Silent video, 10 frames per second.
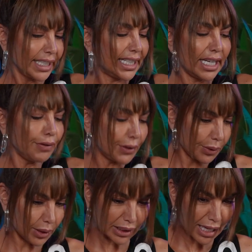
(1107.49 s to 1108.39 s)
give you,
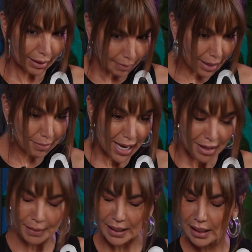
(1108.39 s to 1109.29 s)
it's like my
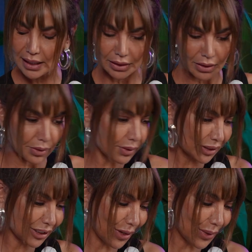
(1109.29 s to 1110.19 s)
baby, you know.
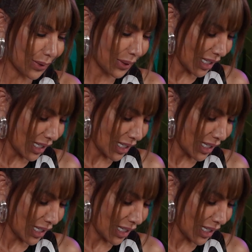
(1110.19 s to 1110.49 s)
So